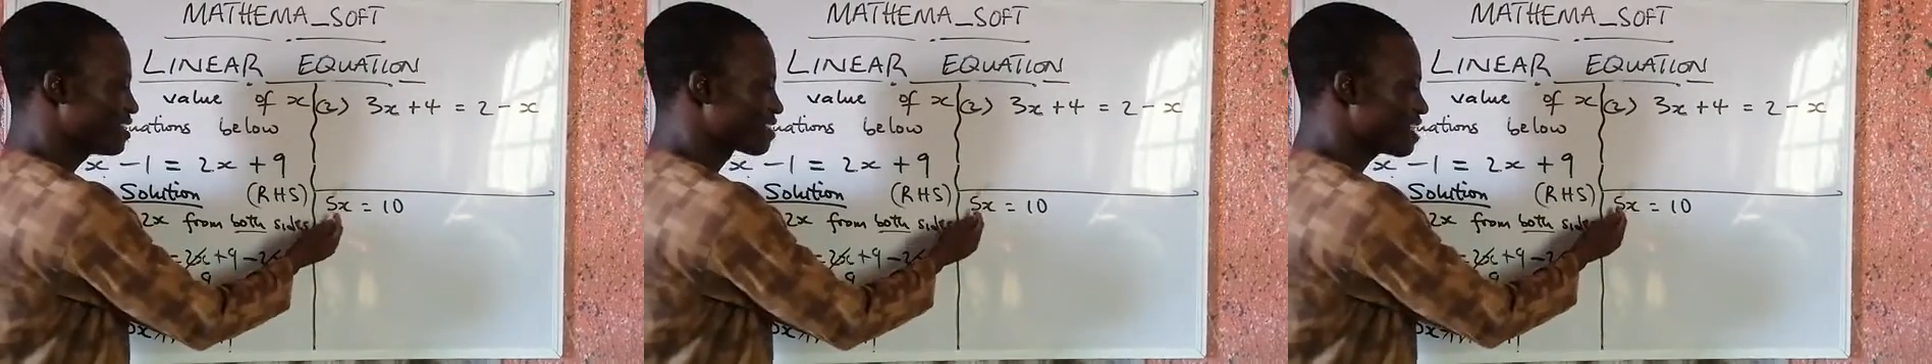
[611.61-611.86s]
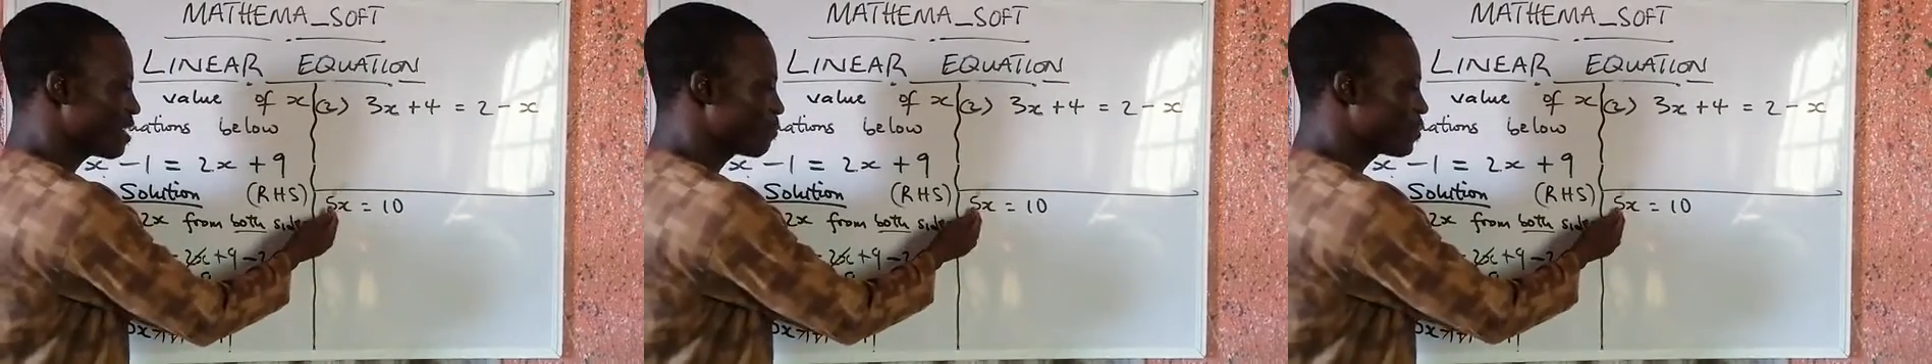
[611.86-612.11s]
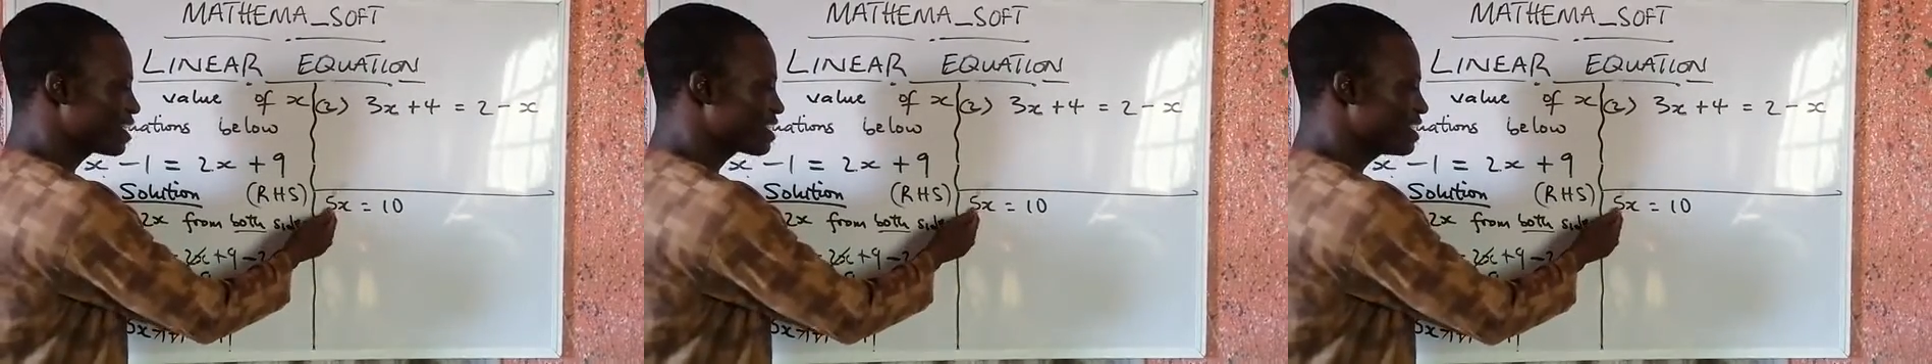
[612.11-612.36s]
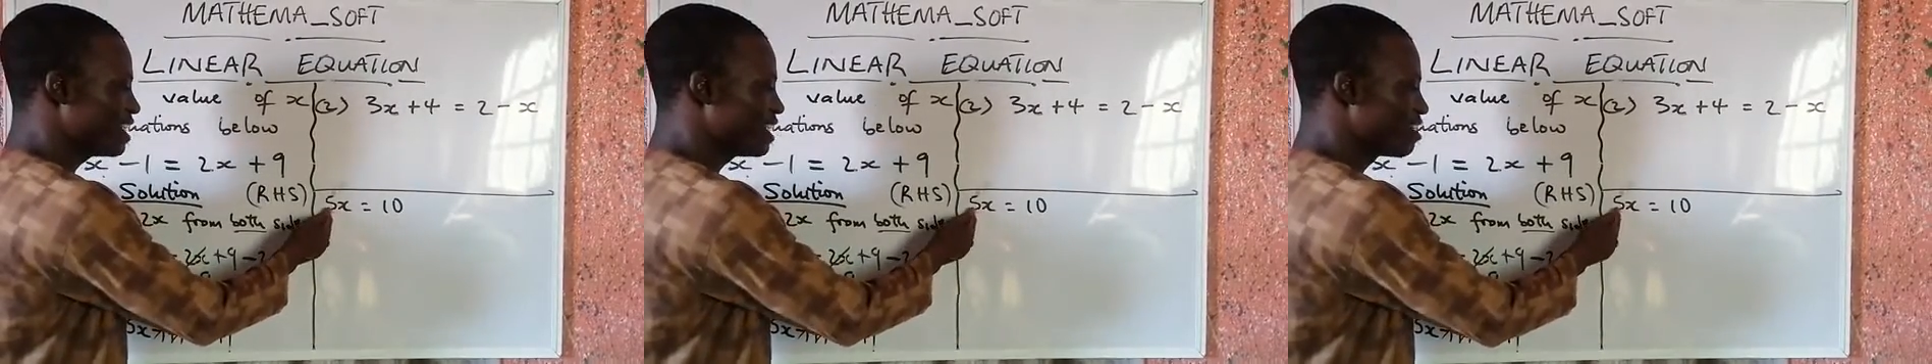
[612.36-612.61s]

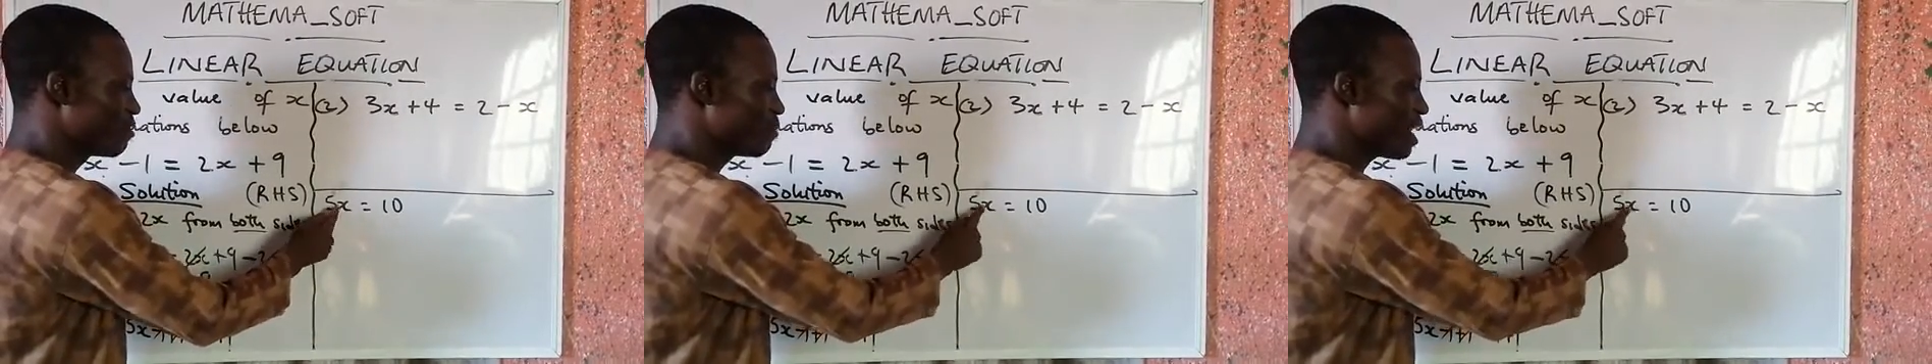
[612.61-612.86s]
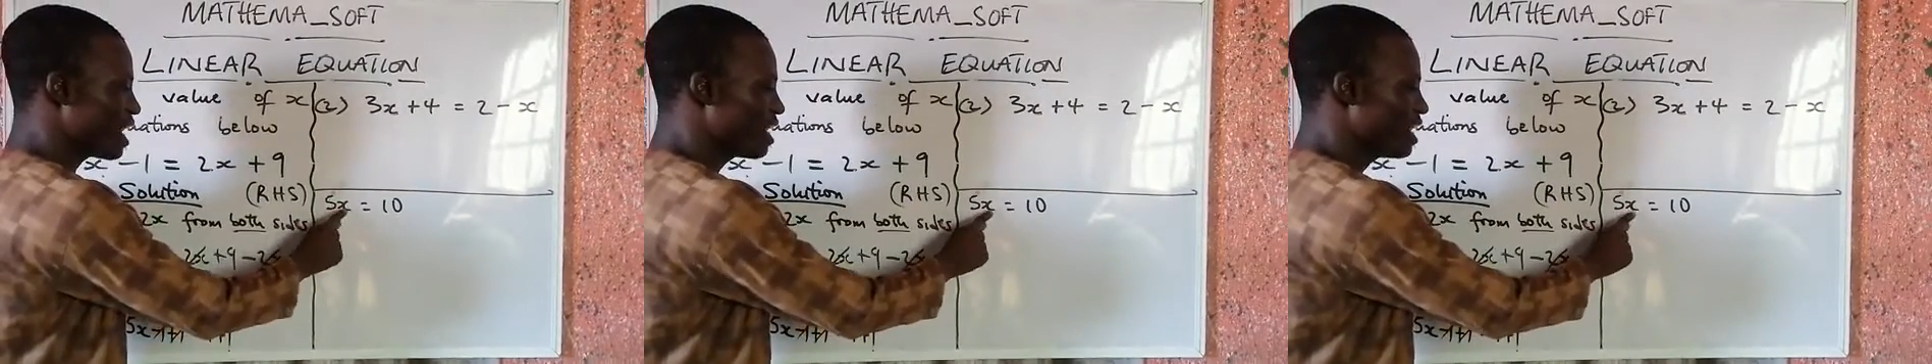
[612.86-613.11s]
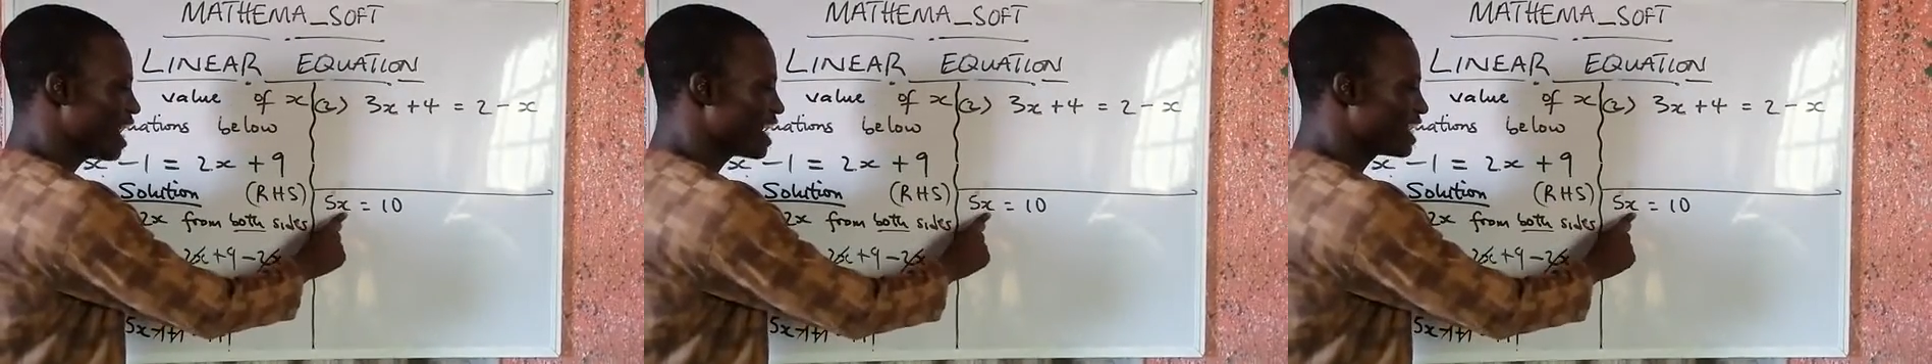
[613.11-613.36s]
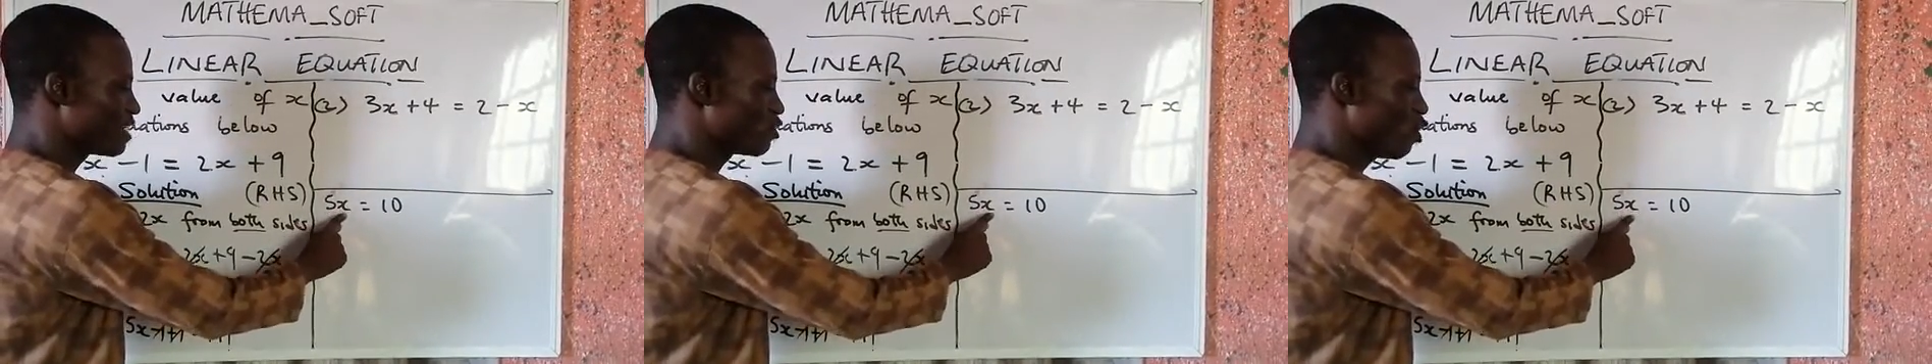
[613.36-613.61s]
separating a number
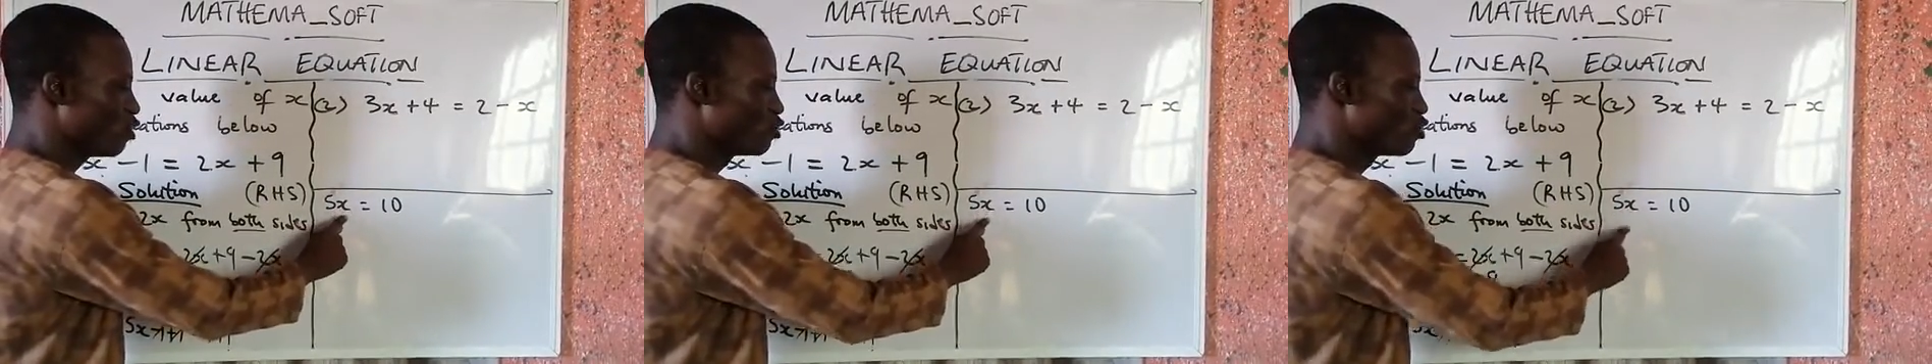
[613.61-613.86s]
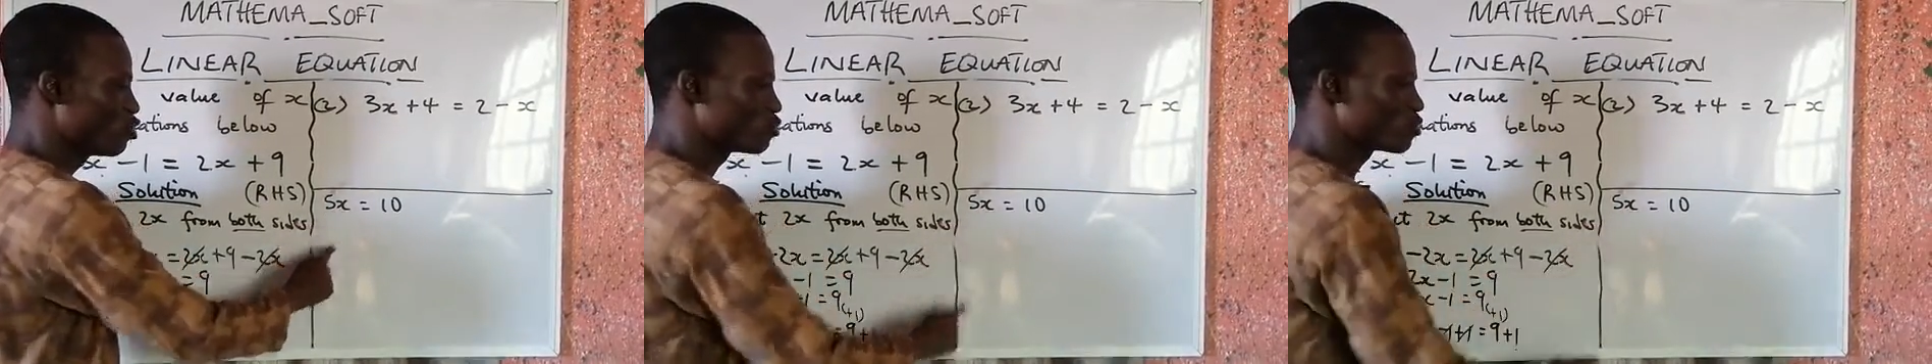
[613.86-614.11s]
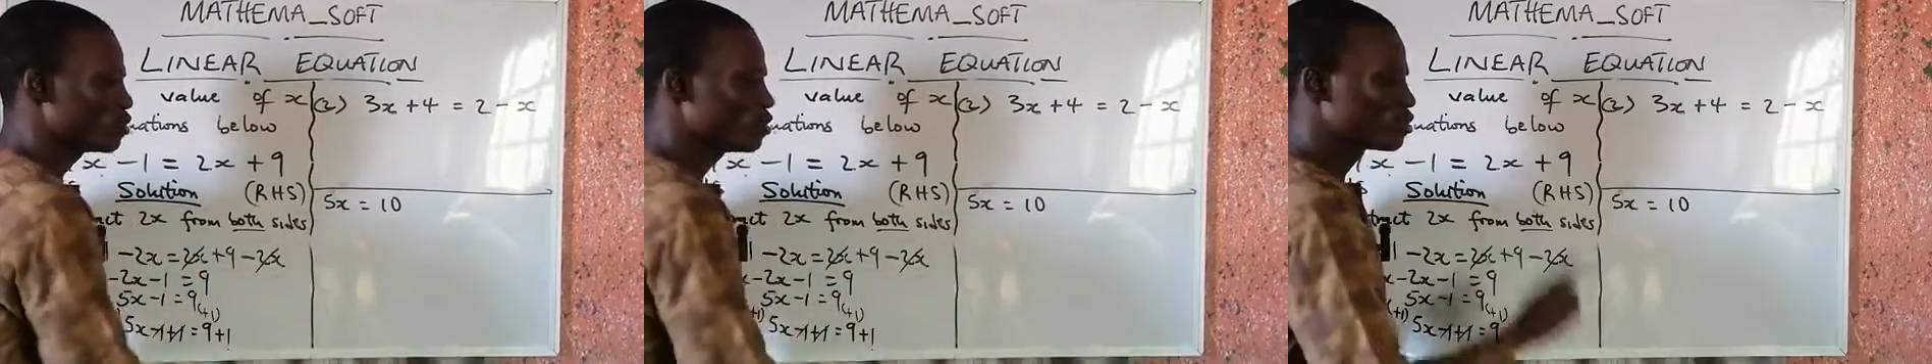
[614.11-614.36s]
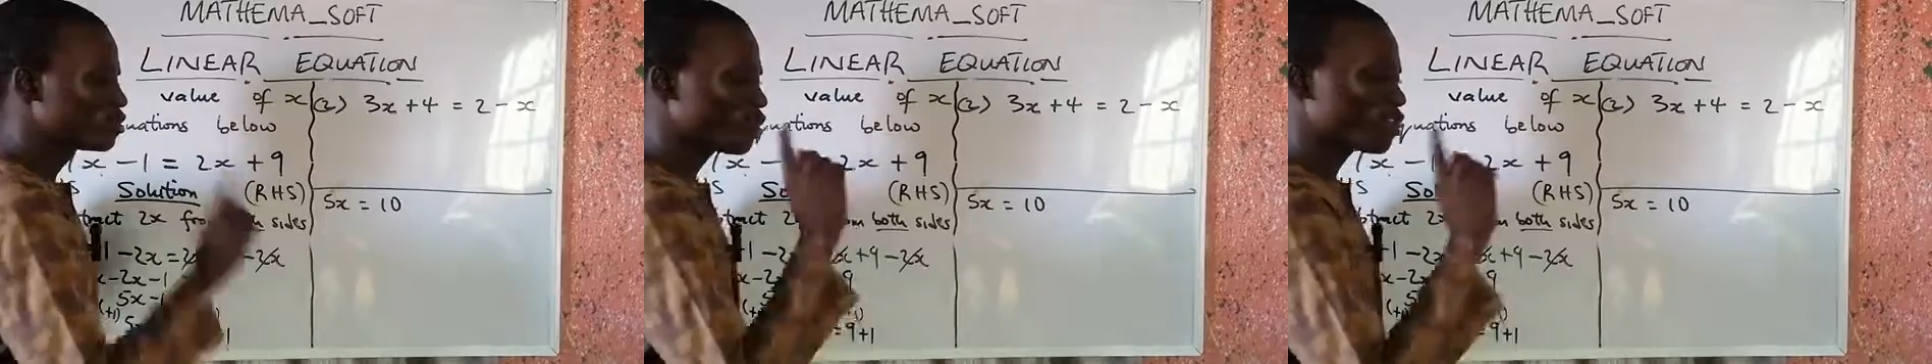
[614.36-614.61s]
and an unknown,
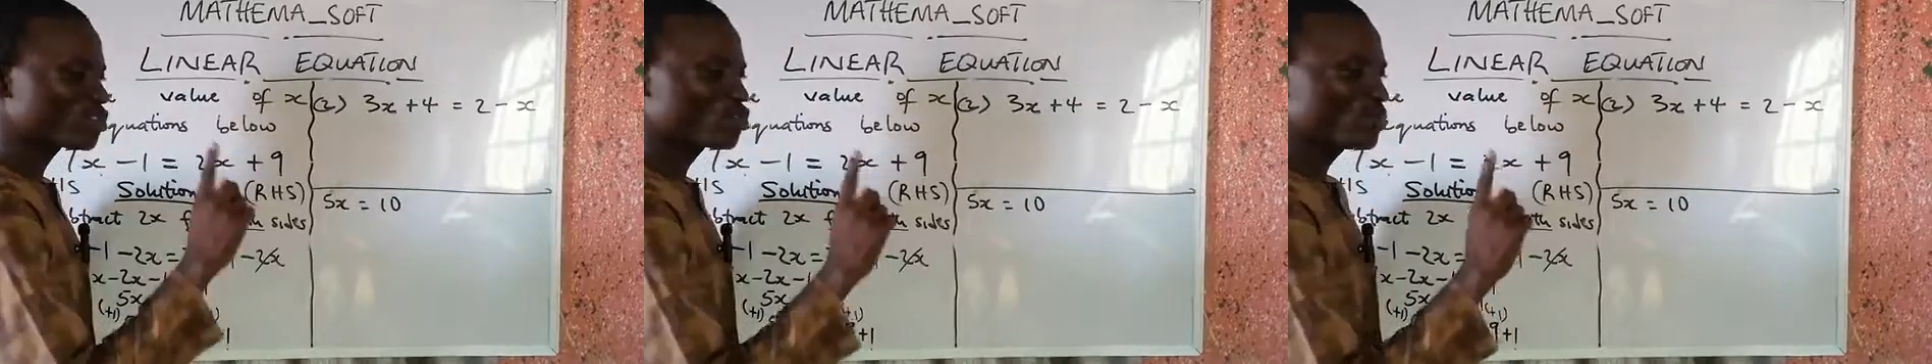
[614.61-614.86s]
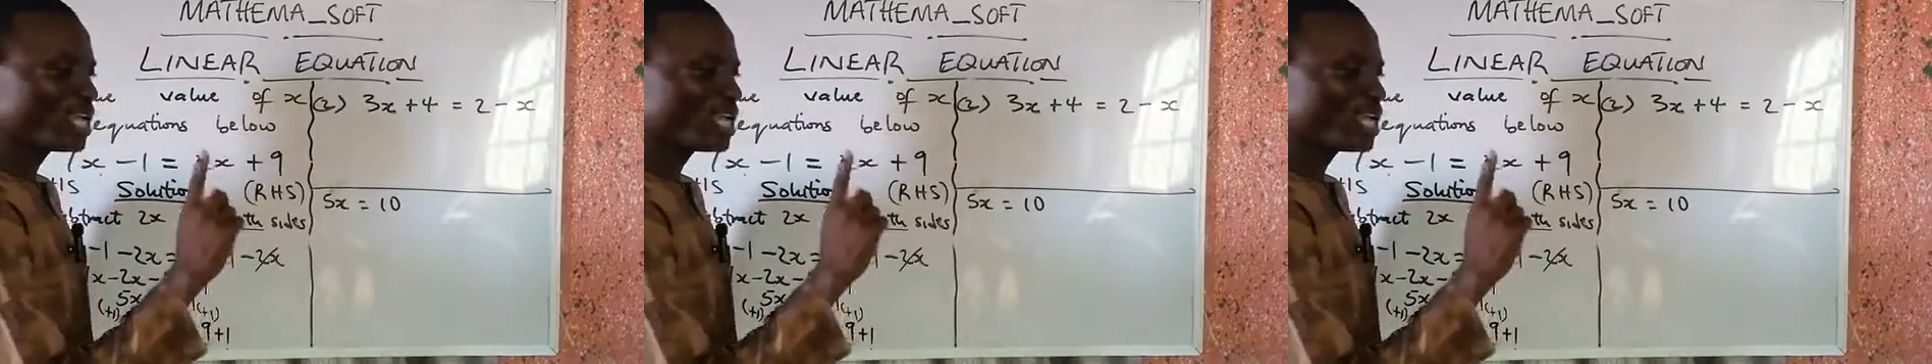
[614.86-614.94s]
just